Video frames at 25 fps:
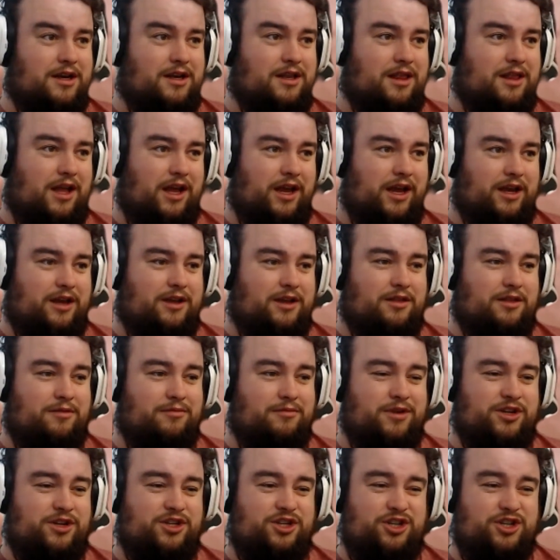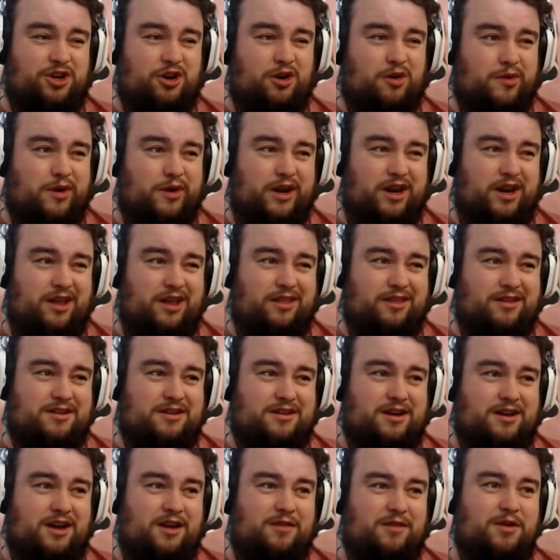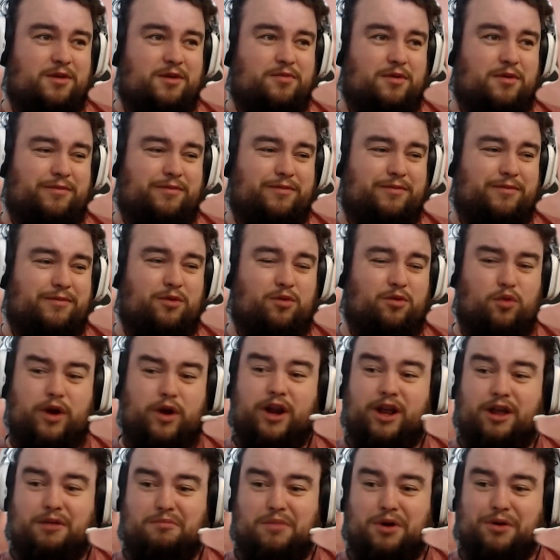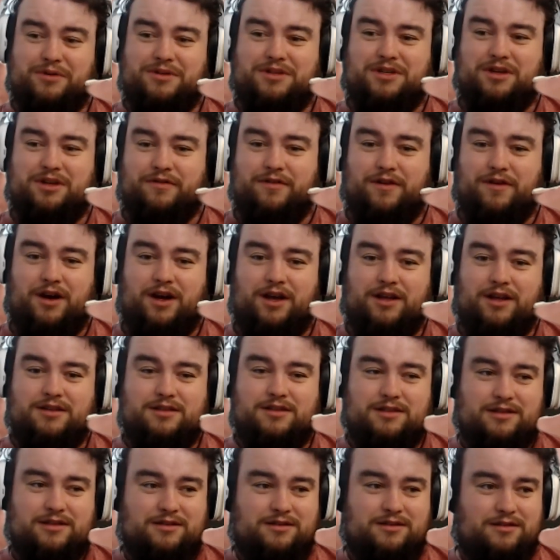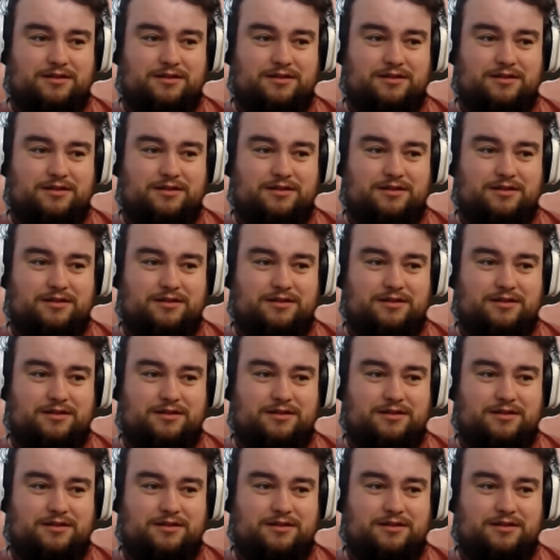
like the majority of the time, you're probably winning most of your fights.